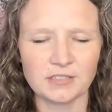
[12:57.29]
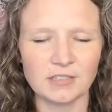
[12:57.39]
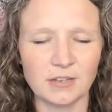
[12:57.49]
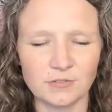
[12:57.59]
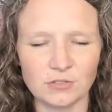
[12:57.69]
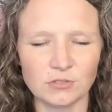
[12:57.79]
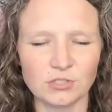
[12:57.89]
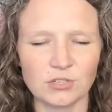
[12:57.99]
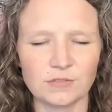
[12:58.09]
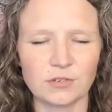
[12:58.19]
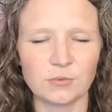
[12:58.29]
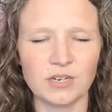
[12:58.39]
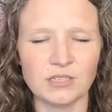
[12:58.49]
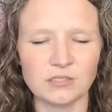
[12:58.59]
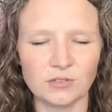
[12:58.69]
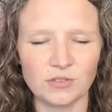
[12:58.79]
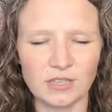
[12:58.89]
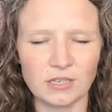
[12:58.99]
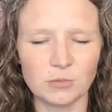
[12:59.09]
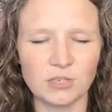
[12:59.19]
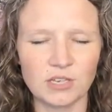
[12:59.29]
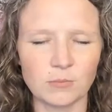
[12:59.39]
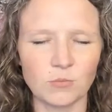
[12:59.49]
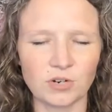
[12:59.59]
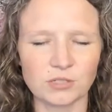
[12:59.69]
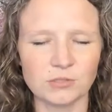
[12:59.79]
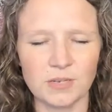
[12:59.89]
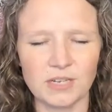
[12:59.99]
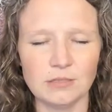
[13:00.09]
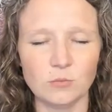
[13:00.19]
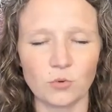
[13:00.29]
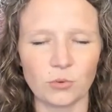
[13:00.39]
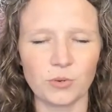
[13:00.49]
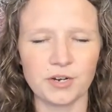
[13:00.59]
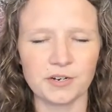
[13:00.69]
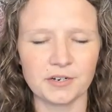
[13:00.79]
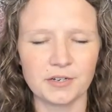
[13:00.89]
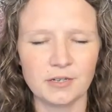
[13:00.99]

the evolution of their race so that they could become more expanded, more aware.